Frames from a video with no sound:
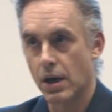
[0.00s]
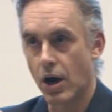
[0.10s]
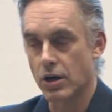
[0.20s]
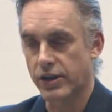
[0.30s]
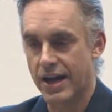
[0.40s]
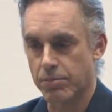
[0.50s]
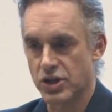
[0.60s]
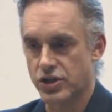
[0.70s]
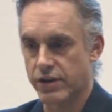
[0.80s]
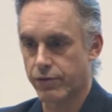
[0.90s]
aren't that
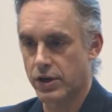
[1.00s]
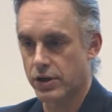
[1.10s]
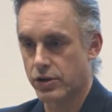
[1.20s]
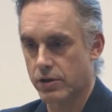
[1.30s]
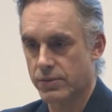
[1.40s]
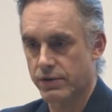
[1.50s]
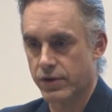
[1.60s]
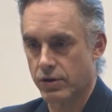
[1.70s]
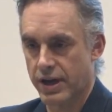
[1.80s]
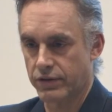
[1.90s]
much different in terms of
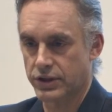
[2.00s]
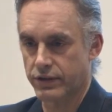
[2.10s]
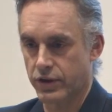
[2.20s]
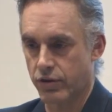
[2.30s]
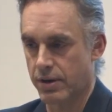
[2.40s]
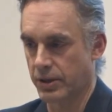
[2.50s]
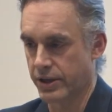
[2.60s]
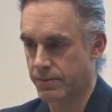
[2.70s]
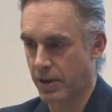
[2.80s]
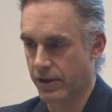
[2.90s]
their levels of
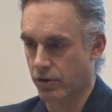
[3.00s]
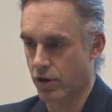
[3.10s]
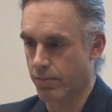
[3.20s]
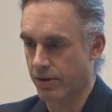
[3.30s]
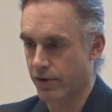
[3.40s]
agreeableness by the group,